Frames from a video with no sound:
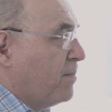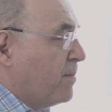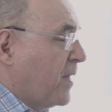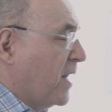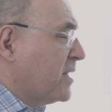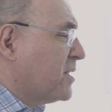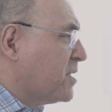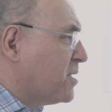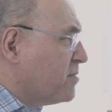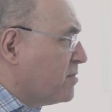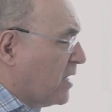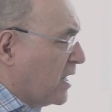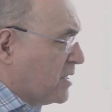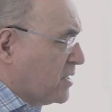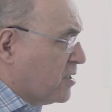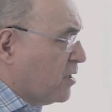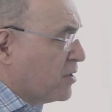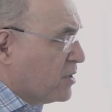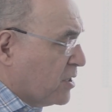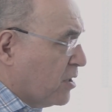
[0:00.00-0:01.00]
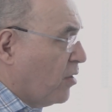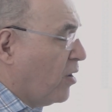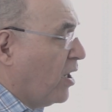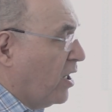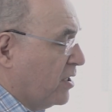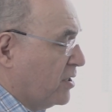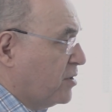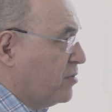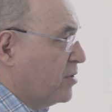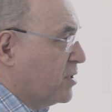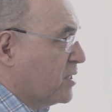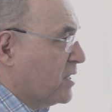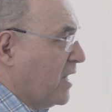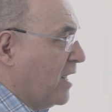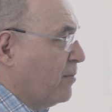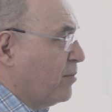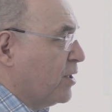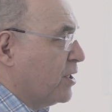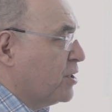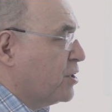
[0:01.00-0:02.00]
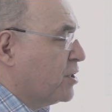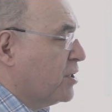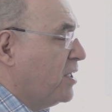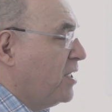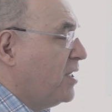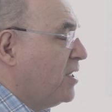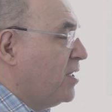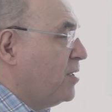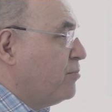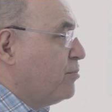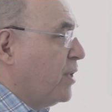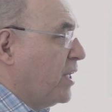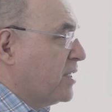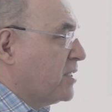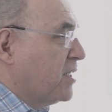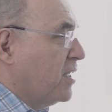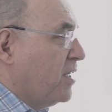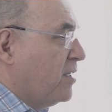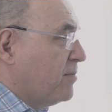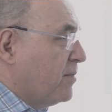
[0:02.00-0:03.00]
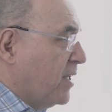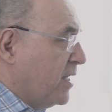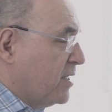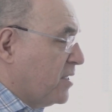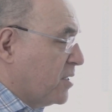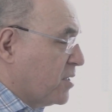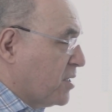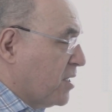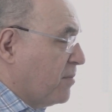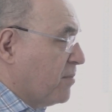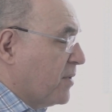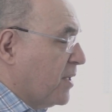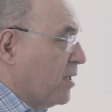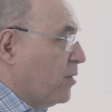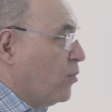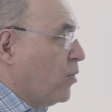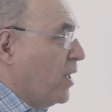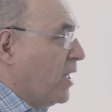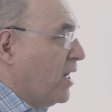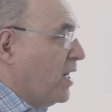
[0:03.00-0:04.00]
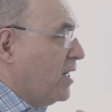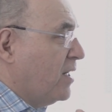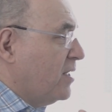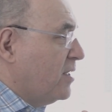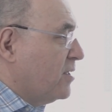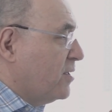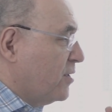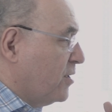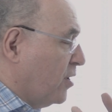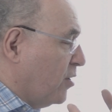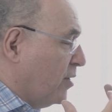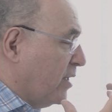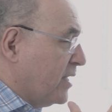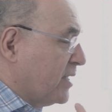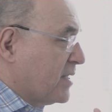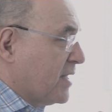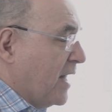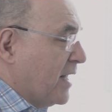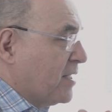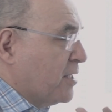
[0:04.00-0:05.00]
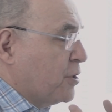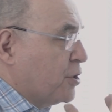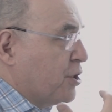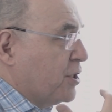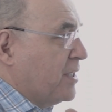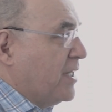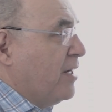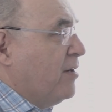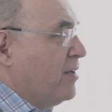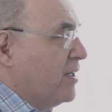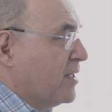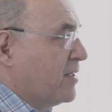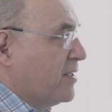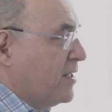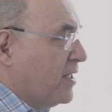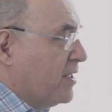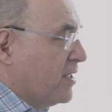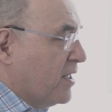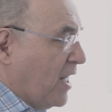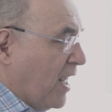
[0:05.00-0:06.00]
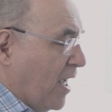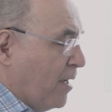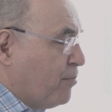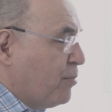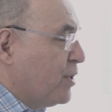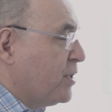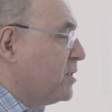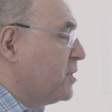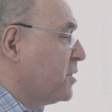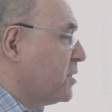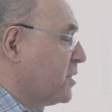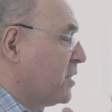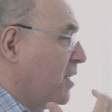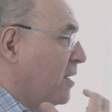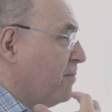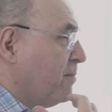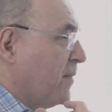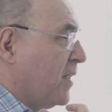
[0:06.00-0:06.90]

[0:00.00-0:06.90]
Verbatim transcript: That's that's not so hard to establish, but it is something where you know is that a generic thing that happens?